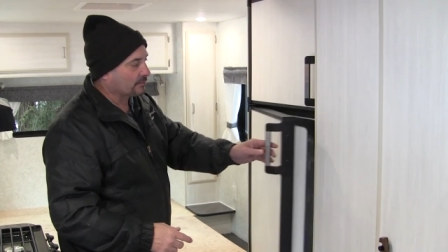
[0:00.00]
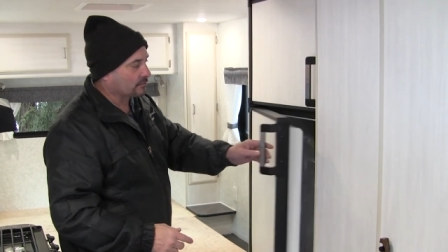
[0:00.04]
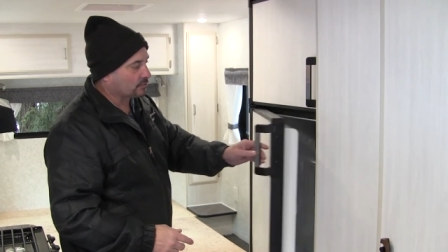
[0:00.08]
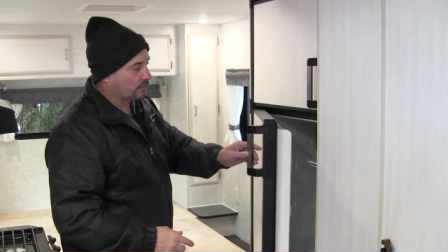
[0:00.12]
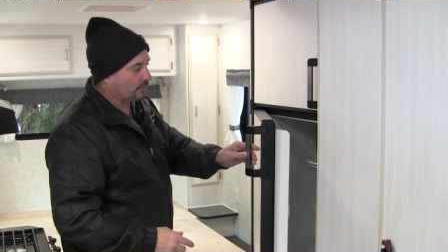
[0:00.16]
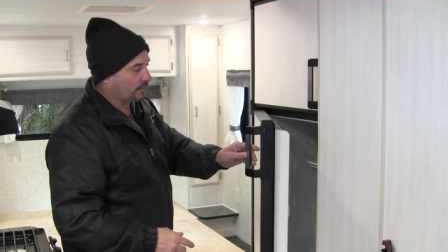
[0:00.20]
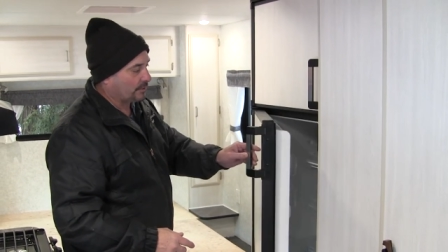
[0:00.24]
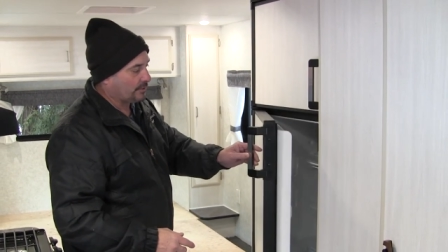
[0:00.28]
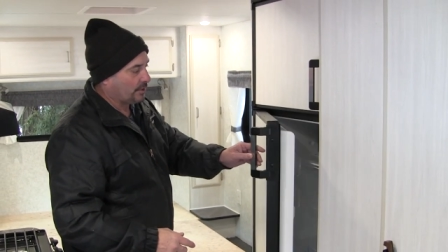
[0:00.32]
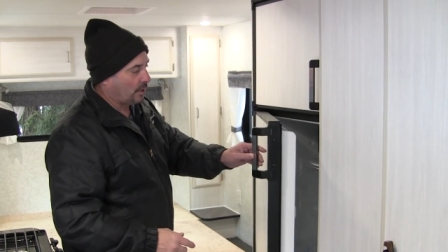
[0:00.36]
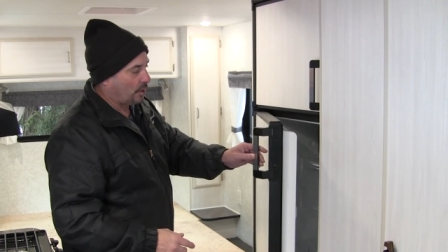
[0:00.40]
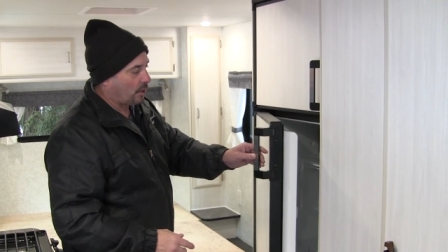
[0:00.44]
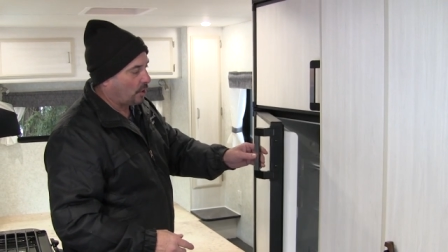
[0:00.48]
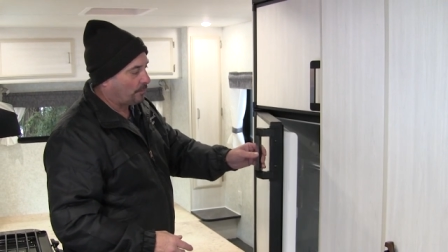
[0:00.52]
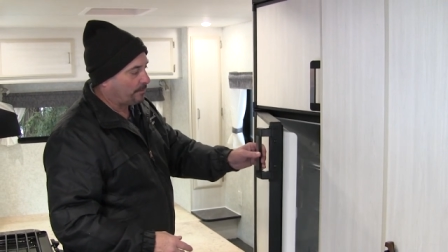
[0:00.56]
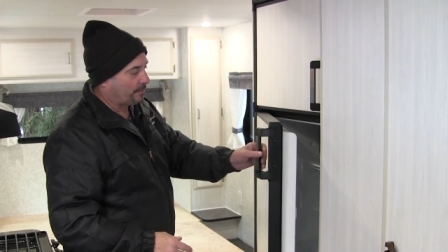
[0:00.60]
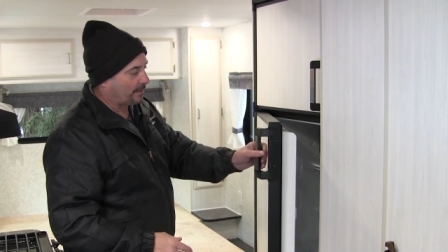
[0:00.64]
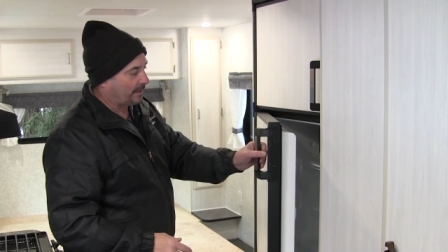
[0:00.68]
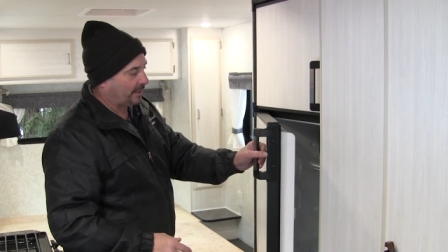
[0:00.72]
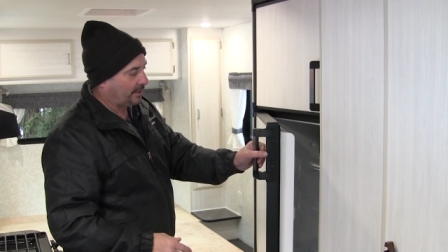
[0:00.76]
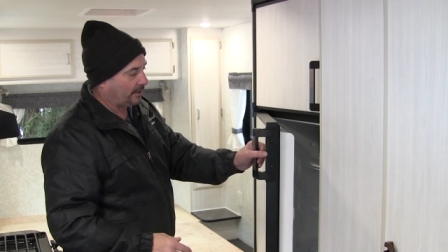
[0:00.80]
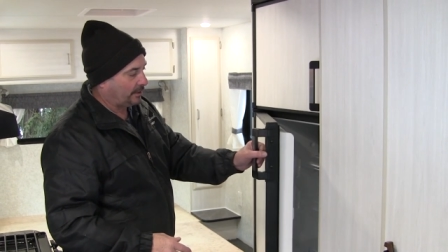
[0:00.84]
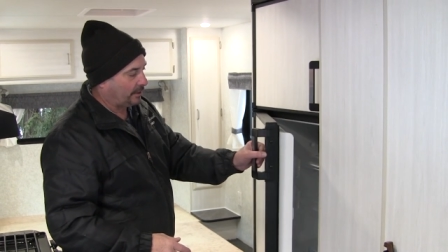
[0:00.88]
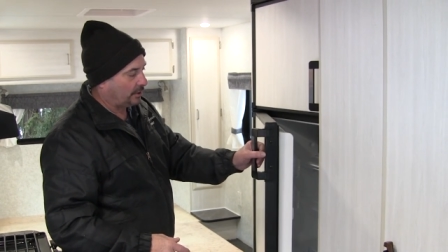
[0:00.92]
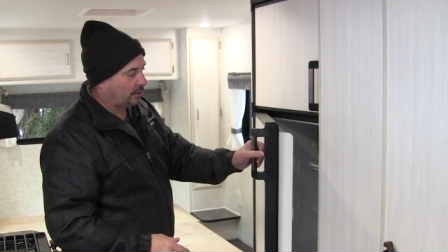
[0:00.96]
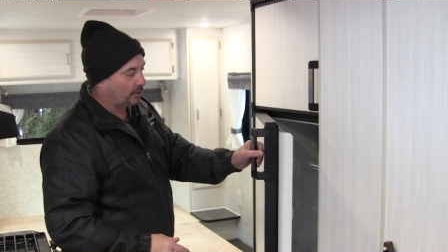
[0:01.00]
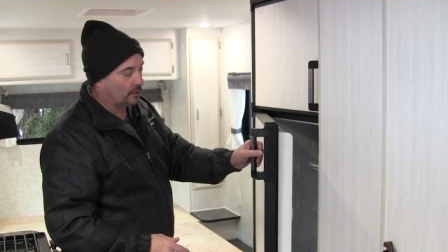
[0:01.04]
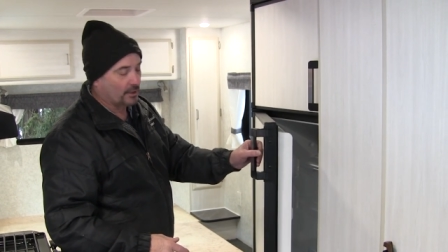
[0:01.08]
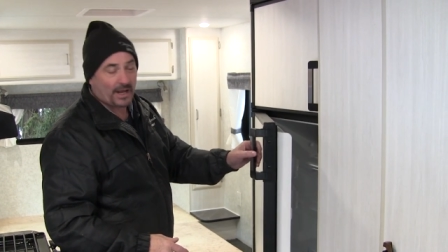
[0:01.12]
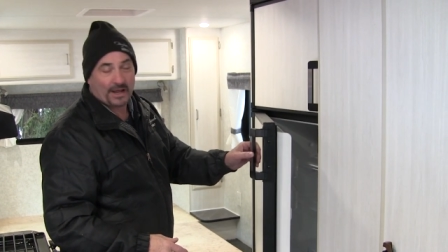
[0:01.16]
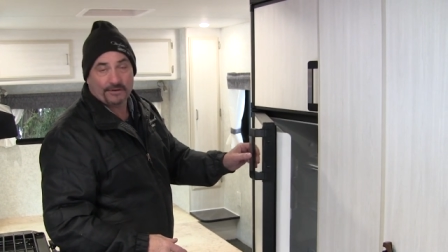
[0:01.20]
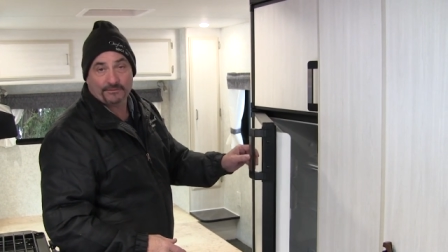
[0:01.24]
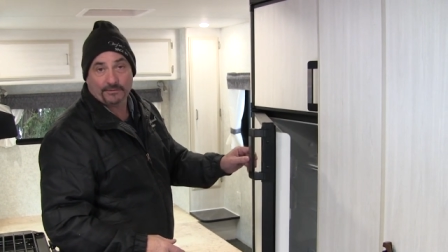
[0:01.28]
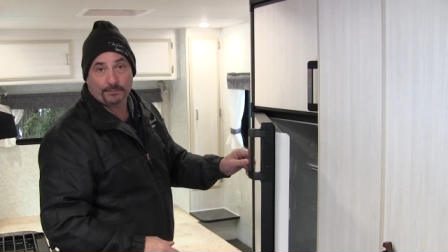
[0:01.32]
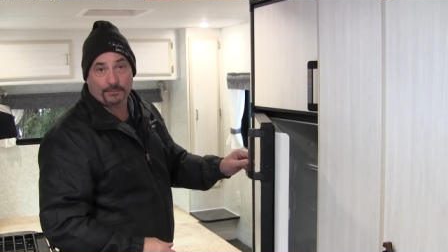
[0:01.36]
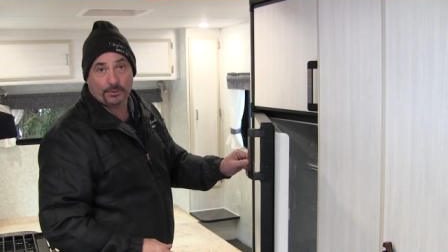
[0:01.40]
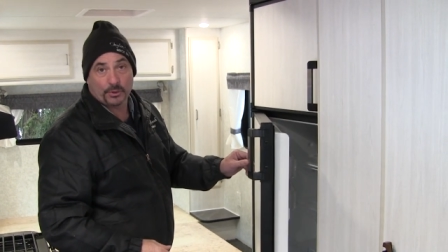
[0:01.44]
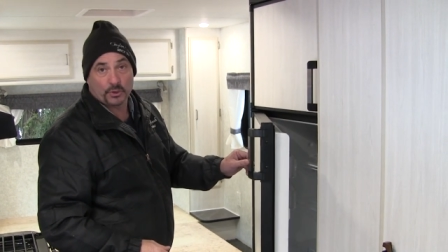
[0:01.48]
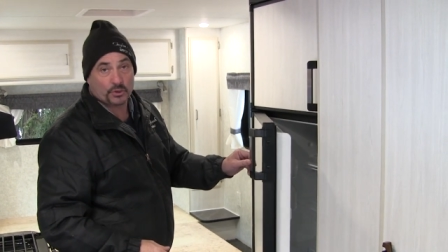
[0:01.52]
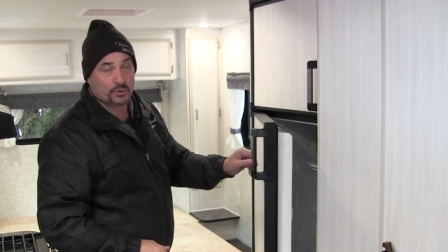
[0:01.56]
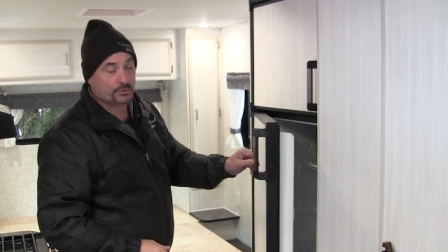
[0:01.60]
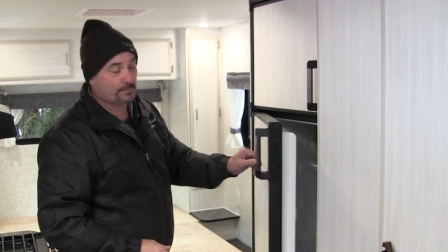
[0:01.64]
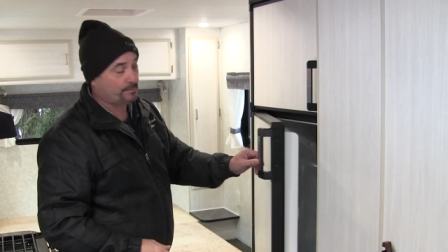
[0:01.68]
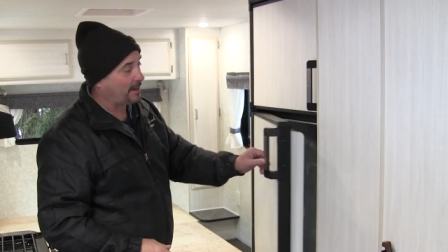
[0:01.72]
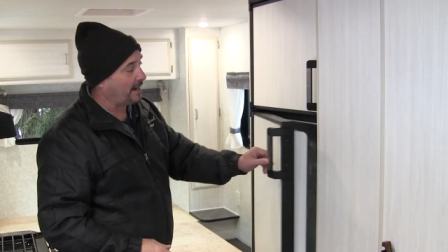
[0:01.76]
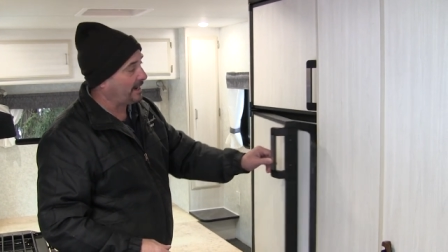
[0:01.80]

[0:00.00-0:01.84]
so when you open it, you don't have a push